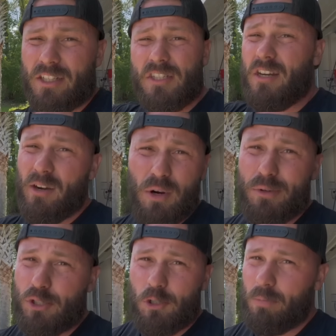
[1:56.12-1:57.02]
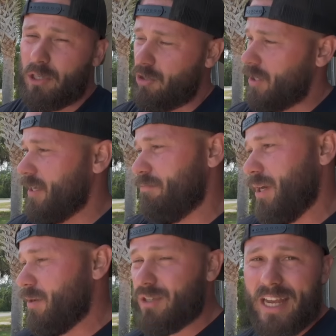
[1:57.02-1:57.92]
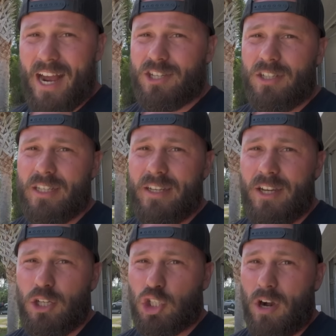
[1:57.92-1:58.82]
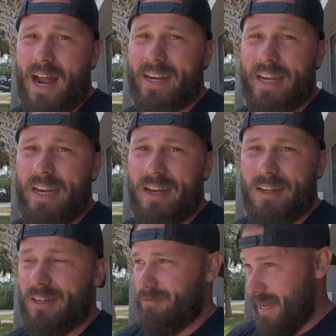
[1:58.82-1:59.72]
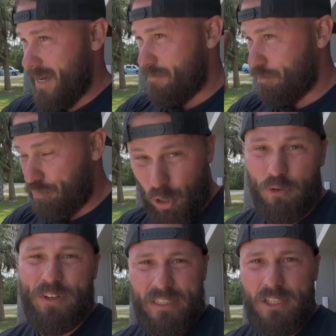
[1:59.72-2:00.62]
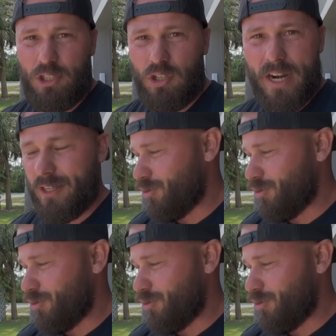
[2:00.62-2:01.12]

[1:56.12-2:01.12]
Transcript: steering wheel was super crooked, but it was actually tracking like perfectly straight.